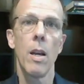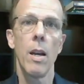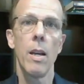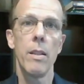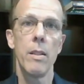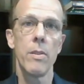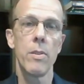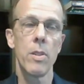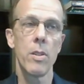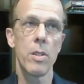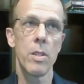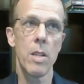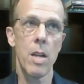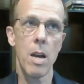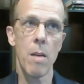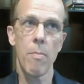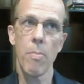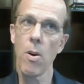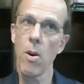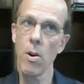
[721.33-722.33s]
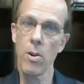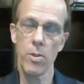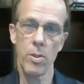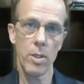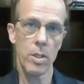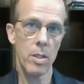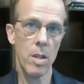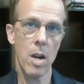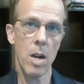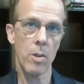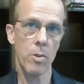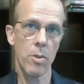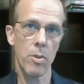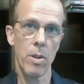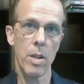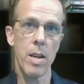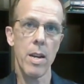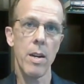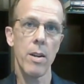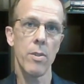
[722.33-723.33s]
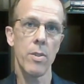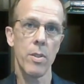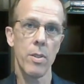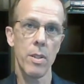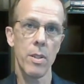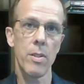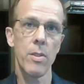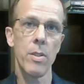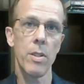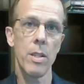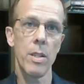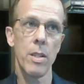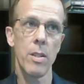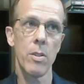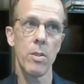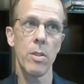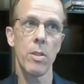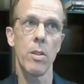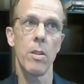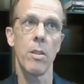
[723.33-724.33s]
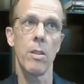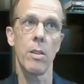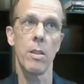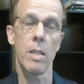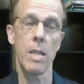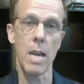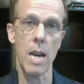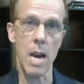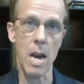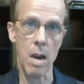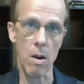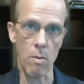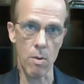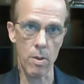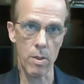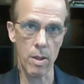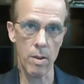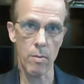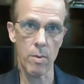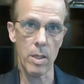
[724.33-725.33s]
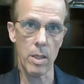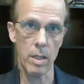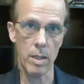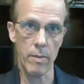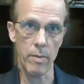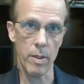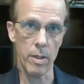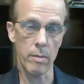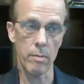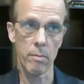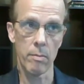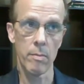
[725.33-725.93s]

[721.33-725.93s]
And this is not parsing doctrinal hairs. This is the hour that we live in.